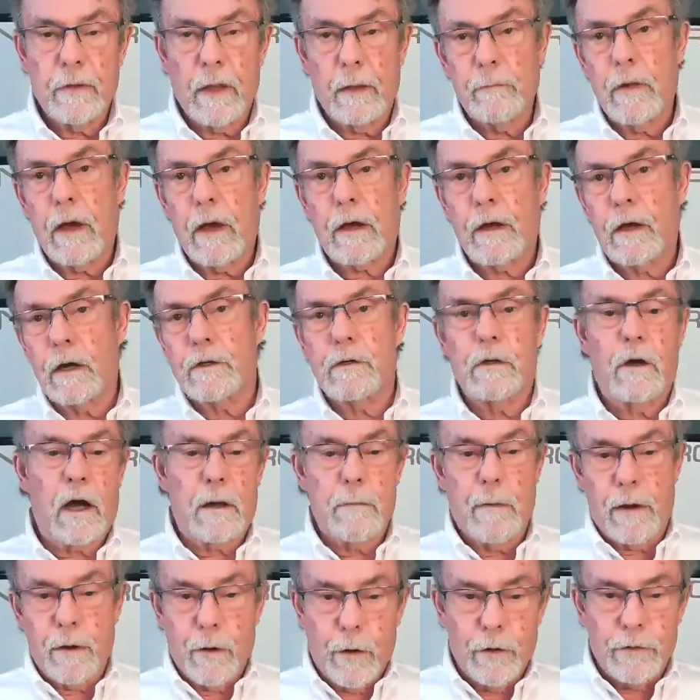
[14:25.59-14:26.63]
I'm not going to talk
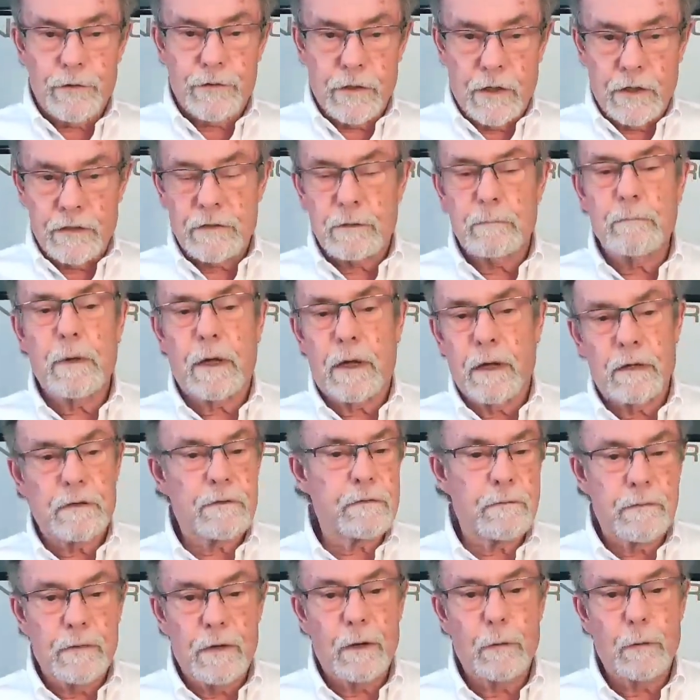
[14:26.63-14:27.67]
about all season
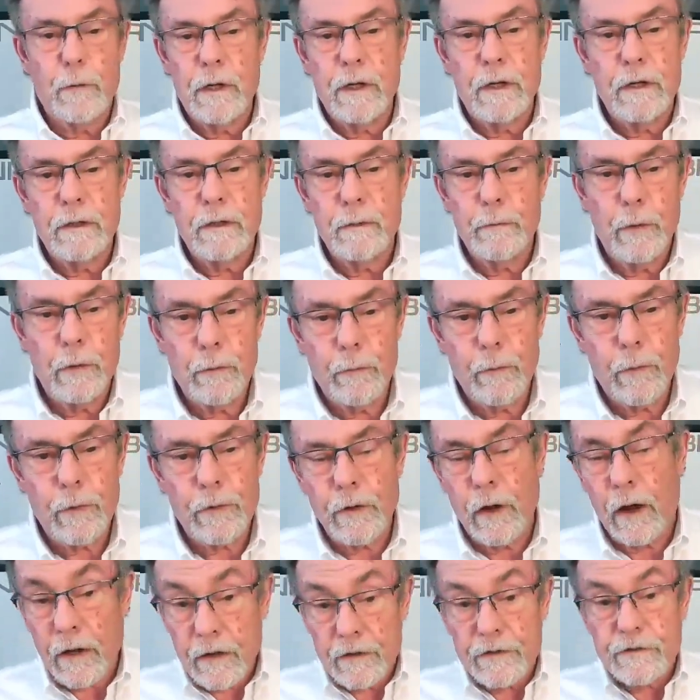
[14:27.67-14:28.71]
because you know we we're
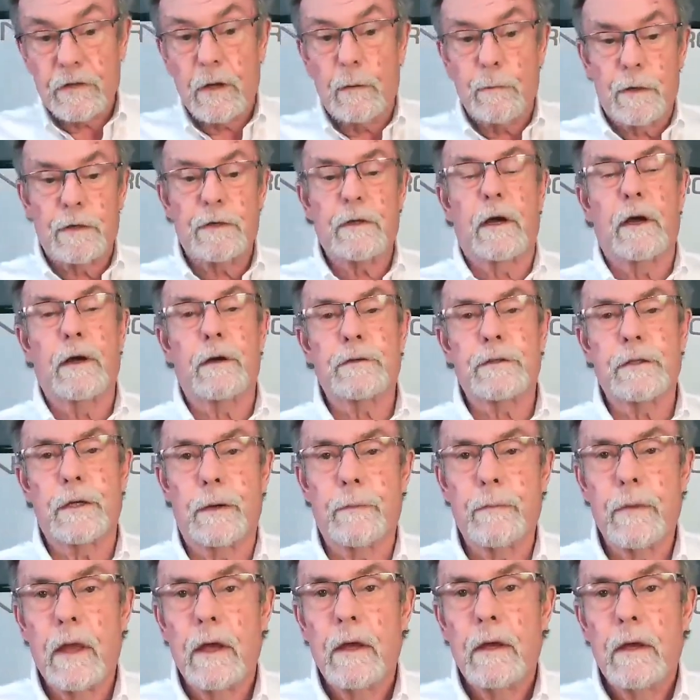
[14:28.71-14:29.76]
talking summer tires
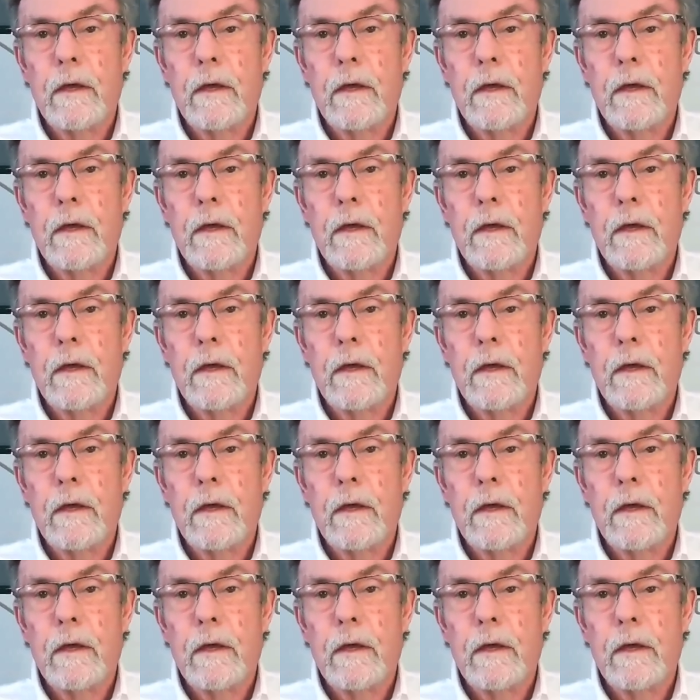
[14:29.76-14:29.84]
here.